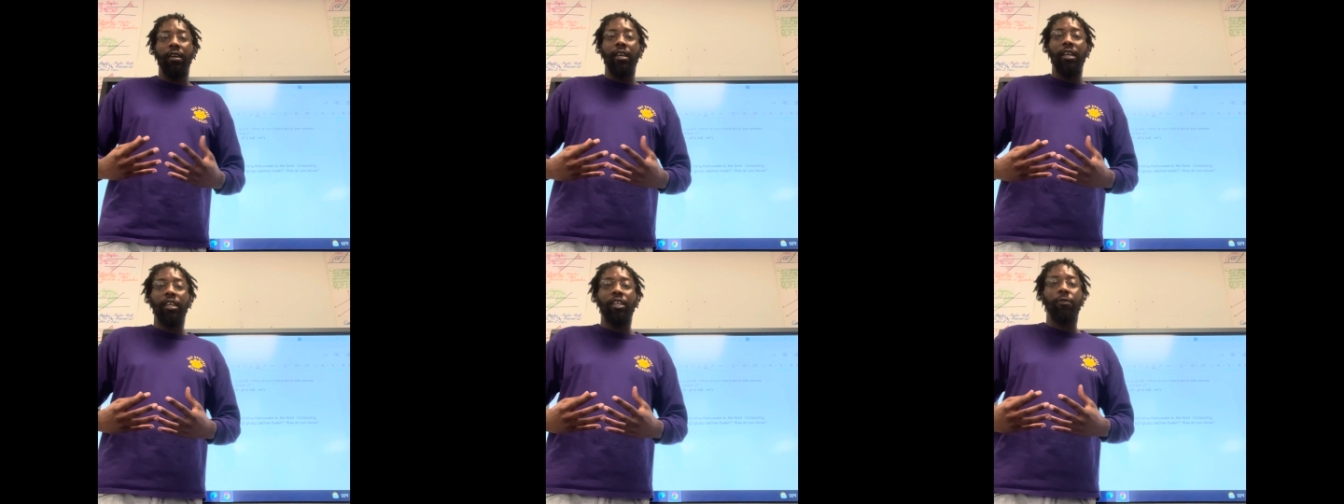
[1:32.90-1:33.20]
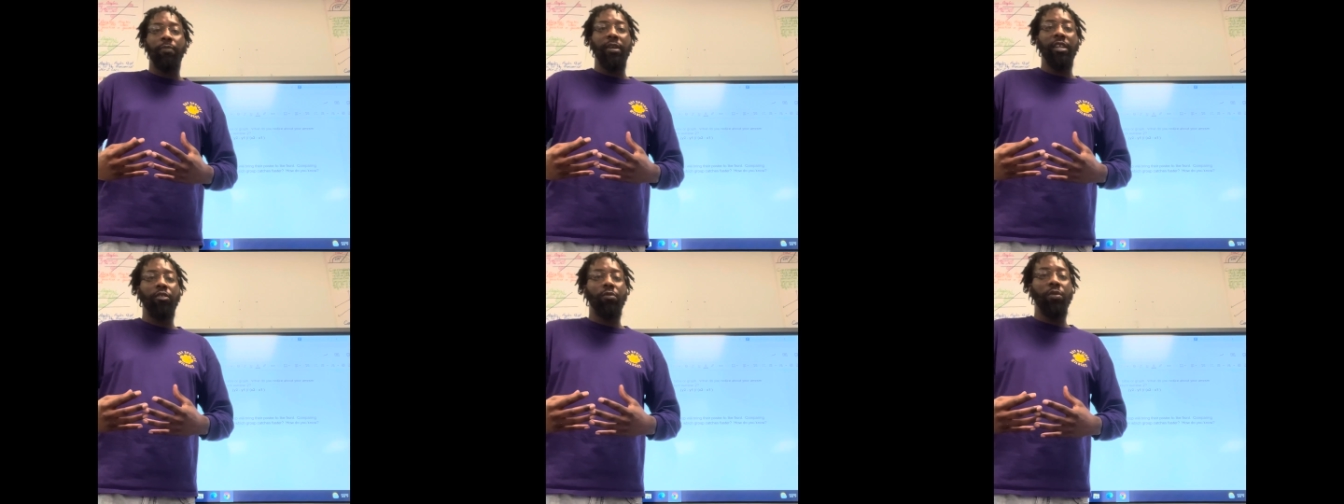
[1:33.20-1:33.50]

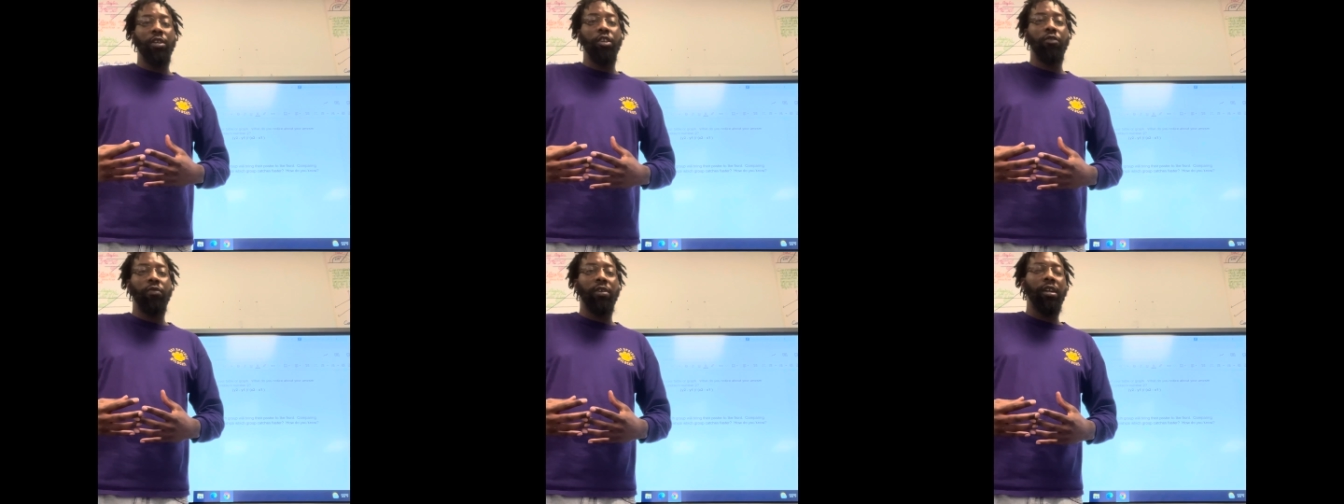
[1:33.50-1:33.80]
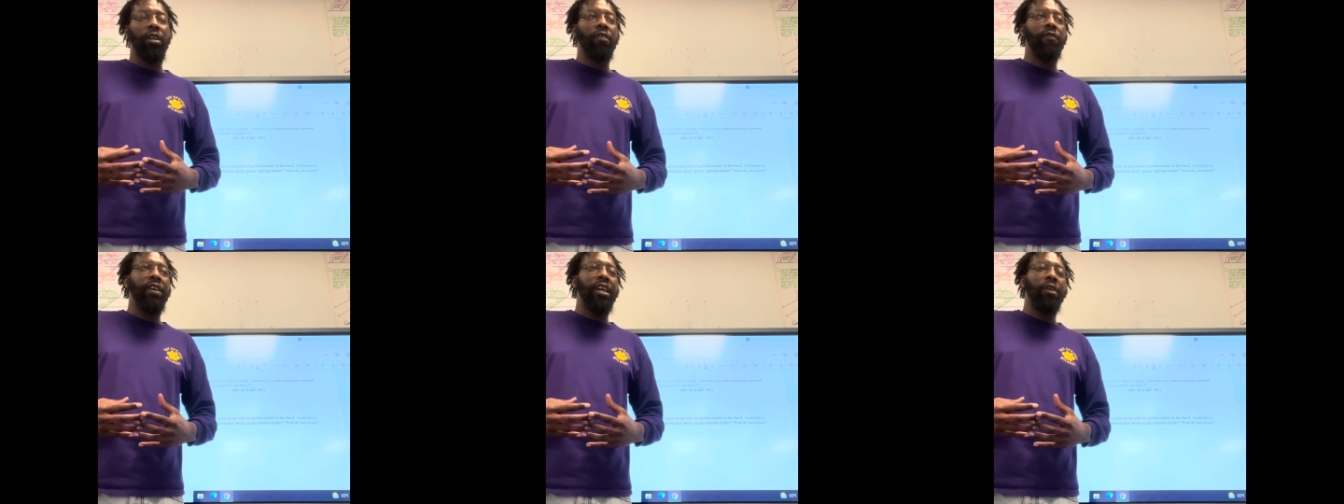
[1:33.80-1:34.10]
especially when you're trying to
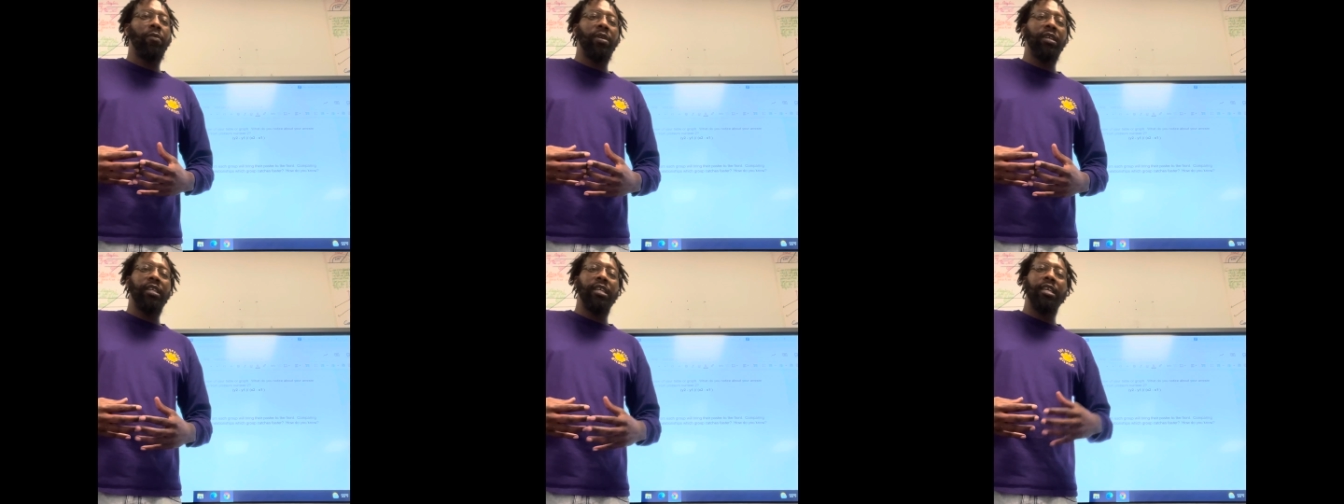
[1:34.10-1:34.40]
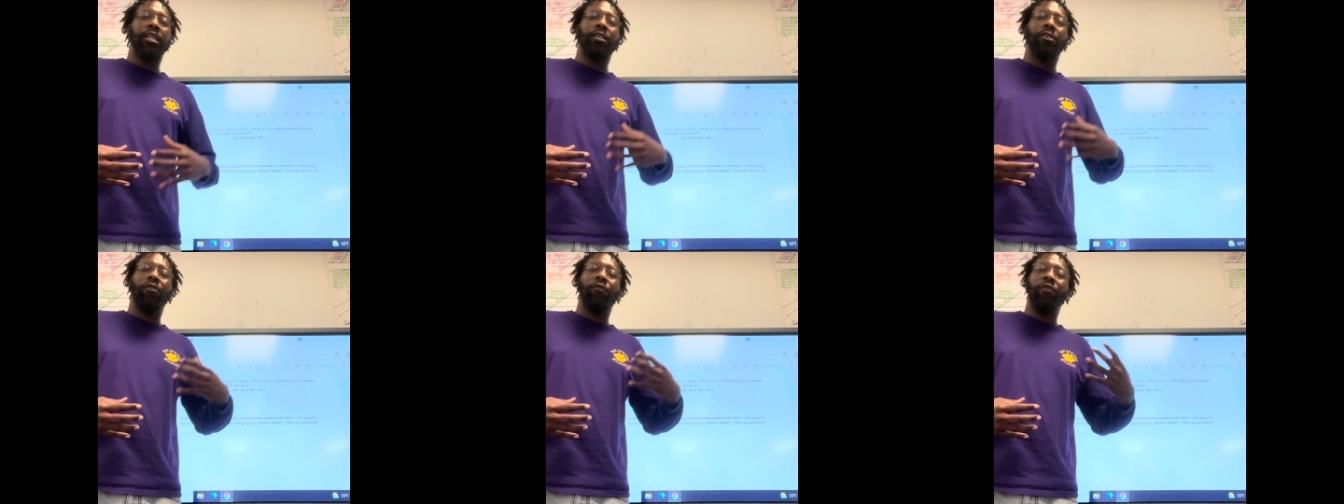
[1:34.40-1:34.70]
evaluate
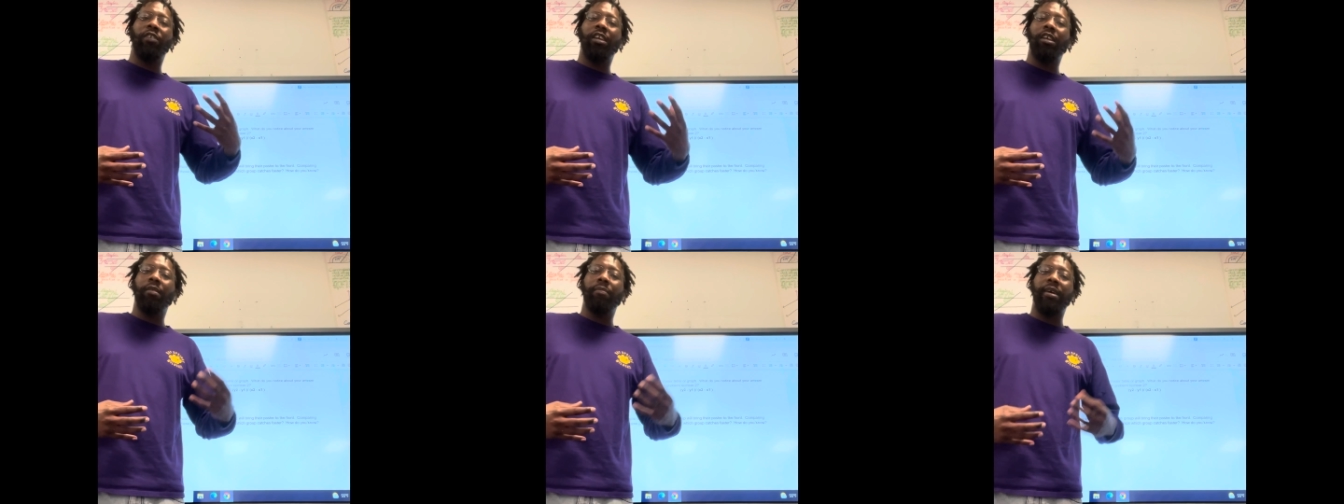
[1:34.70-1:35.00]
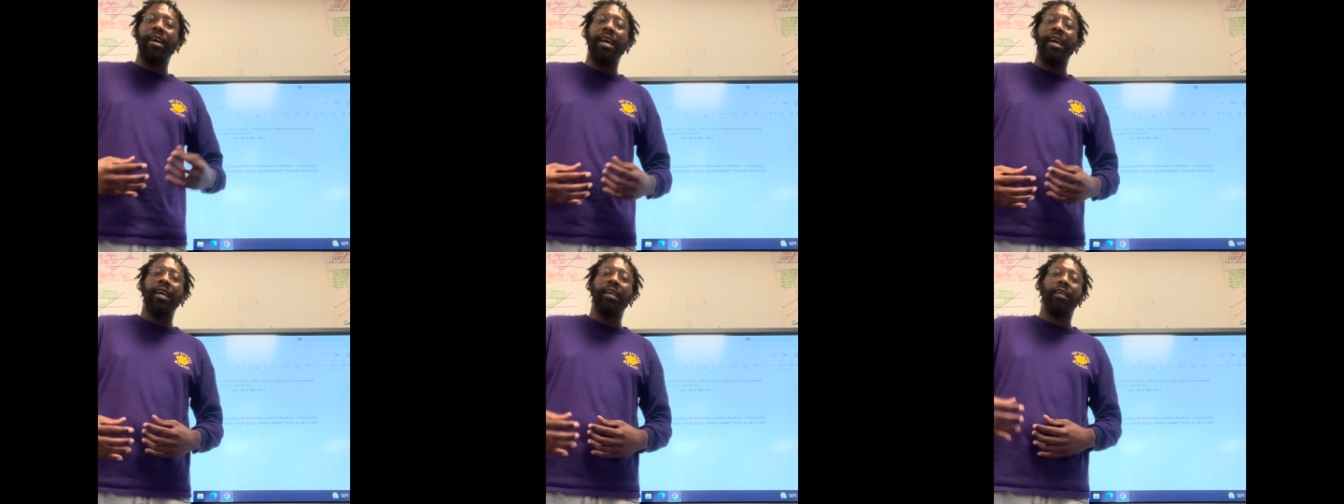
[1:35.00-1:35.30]
kids on feedback,